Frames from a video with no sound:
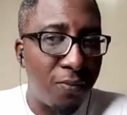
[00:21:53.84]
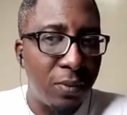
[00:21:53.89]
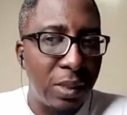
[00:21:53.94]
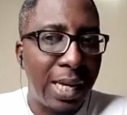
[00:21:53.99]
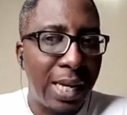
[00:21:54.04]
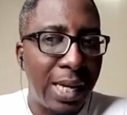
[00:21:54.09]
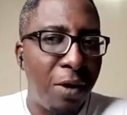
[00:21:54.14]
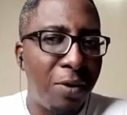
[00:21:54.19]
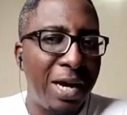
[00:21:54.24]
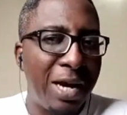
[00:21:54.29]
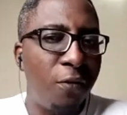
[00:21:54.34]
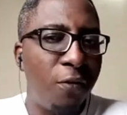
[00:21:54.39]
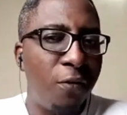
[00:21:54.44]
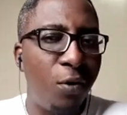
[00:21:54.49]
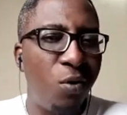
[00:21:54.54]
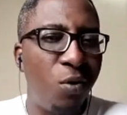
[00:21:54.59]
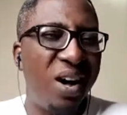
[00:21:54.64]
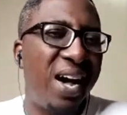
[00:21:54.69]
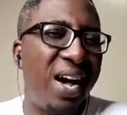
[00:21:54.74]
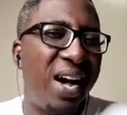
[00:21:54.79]
I kind of
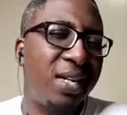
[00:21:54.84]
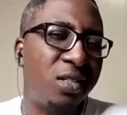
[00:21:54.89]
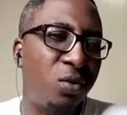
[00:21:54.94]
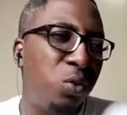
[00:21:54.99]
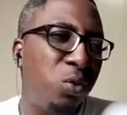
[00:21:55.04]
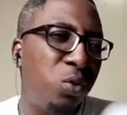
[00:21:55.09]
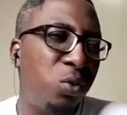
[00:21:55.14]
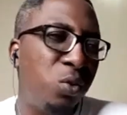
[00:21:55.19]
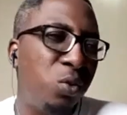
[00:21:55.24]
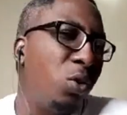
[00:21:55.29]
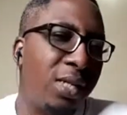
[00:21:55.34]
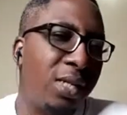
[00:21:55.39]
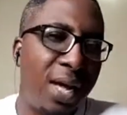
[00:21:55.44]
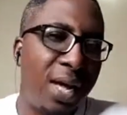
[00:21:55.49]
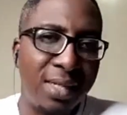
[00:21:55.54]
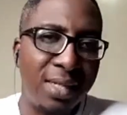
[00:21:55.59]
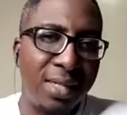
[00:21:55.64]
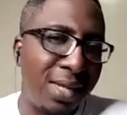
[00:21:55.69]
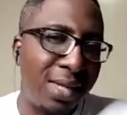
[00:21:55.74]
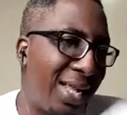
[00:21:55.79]
feel art. Who does art?
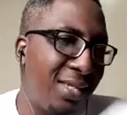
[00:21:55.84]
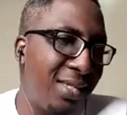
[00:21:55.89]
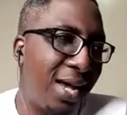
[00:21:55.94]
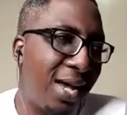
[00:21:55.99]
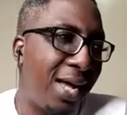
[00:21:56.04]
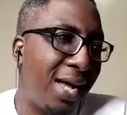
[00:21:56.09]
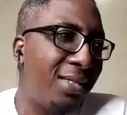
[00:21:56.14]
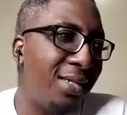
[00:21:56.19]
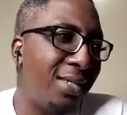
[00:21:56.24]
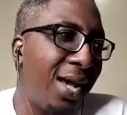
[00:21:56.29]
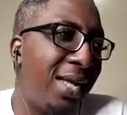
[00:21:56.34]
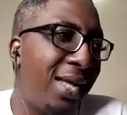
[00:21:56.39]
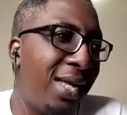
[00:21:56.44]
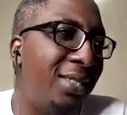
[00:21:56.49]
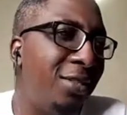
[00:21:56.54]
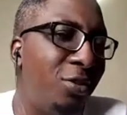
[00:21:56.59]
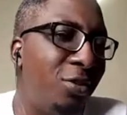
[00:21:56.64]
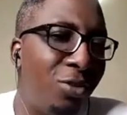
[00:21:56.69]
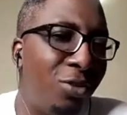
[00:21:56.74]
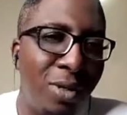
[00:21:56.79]
Art
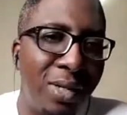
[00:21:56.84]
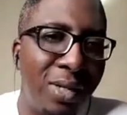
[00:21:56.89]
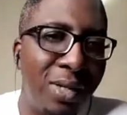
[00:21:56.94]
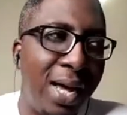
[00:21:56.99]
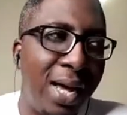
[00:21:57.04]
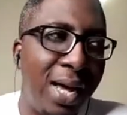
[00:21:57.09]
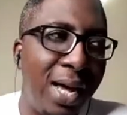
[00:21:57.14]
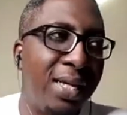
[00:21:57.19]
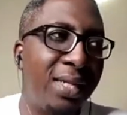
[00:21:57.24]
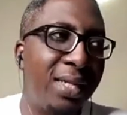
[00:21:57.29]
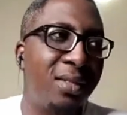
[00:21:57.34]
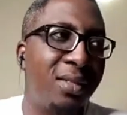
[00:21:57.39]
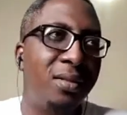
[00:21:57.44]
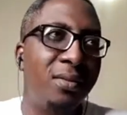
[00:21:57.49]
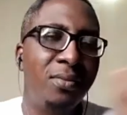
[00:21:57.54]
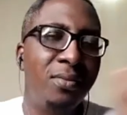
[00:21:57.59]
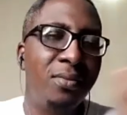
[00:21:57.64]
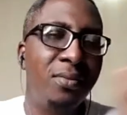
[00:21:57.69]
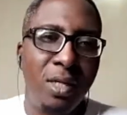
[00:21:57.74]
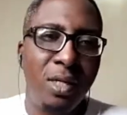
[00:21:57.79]
is done as
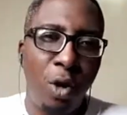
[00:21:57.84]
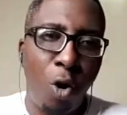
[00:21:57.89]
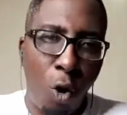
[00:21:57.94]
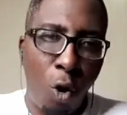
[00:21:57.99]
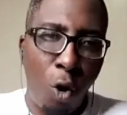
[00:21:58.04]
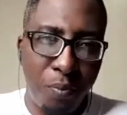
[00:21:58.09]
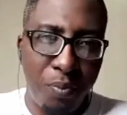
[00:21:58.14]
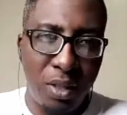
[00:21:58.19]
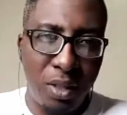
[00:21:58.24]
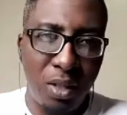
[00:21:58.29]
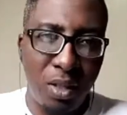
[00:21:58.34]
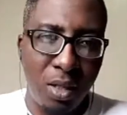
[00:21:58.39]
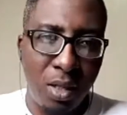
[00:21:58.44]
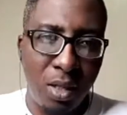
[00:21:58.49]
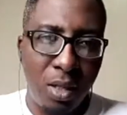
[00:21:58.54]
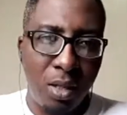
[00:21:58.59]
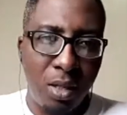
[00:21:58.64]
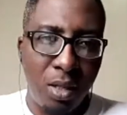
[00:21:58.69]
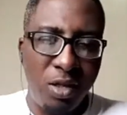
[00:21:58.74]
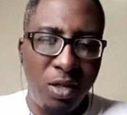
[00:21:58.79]
a hobby.
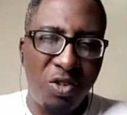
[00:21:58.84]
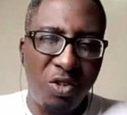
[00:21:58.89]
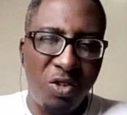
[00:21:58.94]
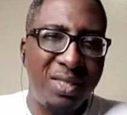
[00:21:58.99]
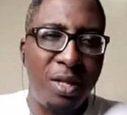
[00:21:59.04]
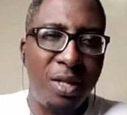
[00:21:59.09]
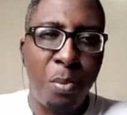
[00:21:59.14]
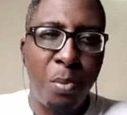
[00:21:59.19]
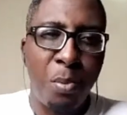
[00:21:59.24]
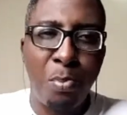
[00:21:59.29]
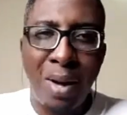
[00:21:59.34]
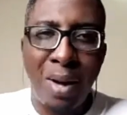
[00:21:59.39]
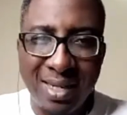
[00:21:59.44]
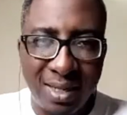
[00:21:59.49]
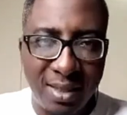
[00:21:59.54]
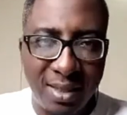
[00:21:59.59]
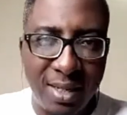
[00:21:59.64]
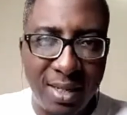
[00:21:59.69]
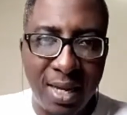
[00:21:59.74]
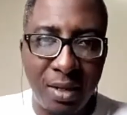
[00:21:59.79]
It's just a
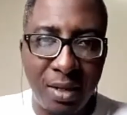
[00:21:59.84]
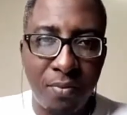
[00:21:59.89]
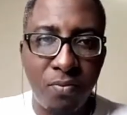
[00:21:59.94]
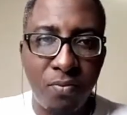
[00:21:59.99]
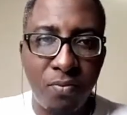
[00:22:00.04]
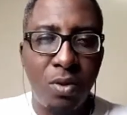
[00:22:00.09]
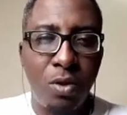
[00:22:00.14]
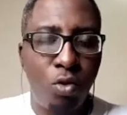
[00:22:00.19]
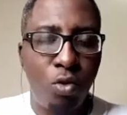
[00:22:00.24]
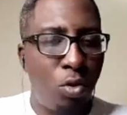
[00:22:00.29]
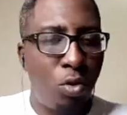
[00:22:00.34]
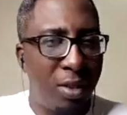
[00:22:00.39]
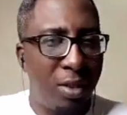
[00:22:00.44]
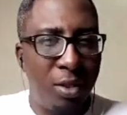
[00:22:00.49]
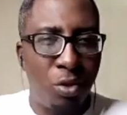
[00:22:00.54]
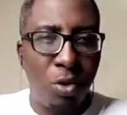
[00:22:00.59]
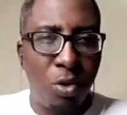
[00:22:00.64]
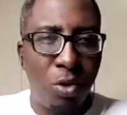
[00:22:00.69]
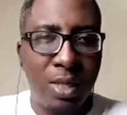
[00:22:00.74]
pastime. Nobody does